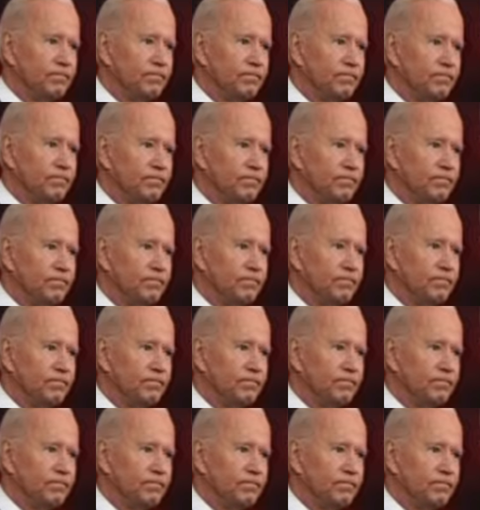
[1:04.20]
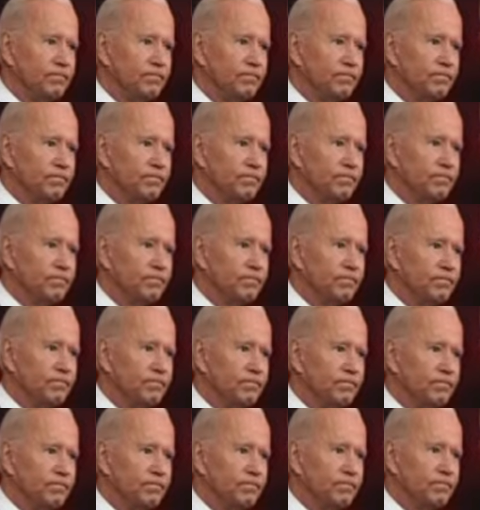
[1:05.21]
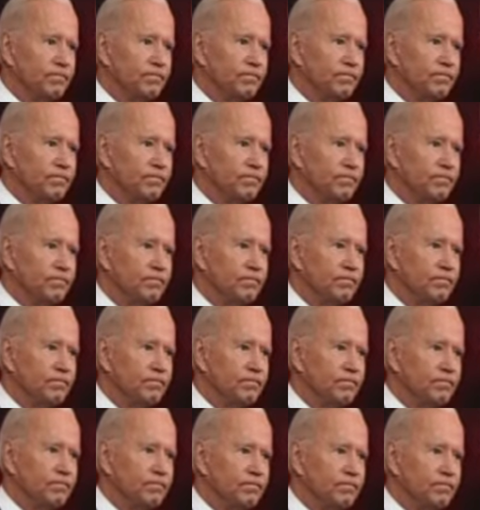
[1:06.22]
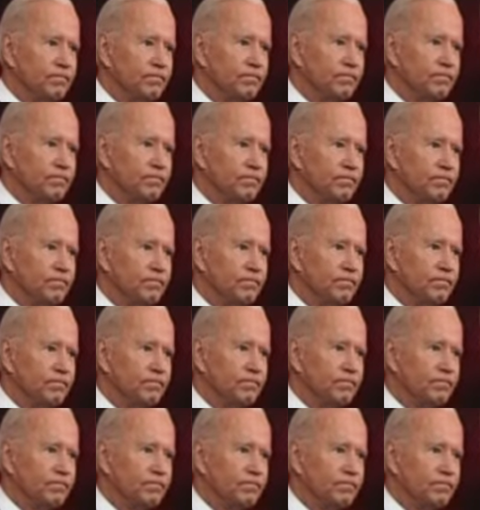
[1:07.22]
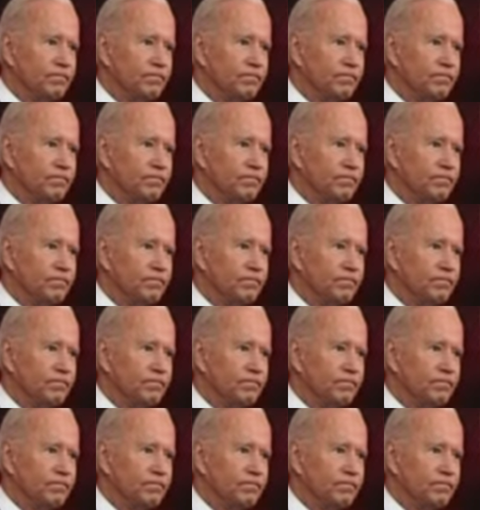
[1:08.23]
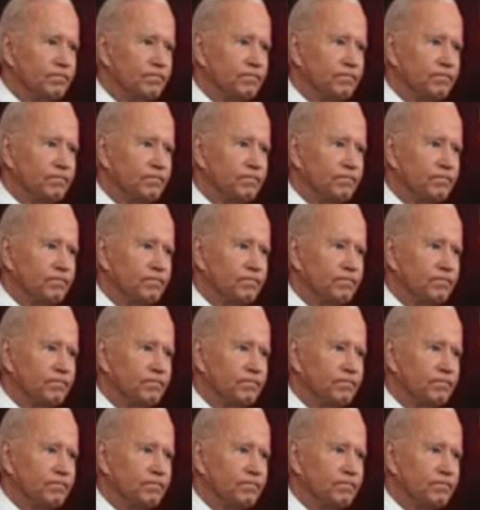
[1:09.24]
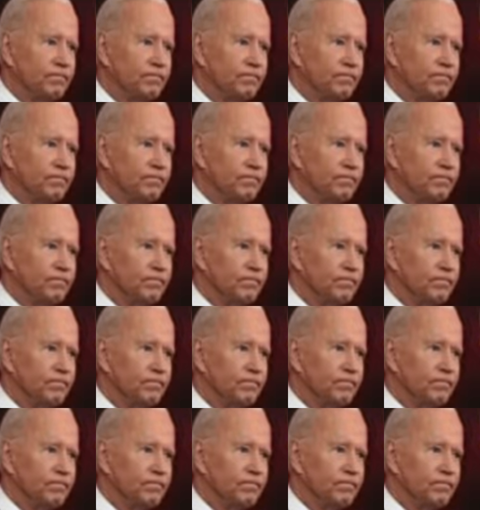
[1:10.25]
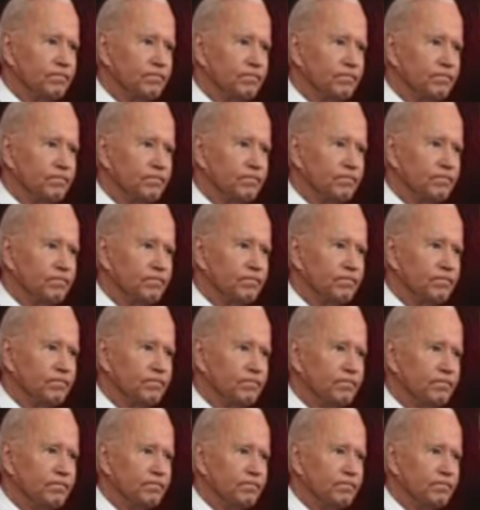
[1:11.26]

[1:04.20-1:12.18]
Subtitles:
(not speaking)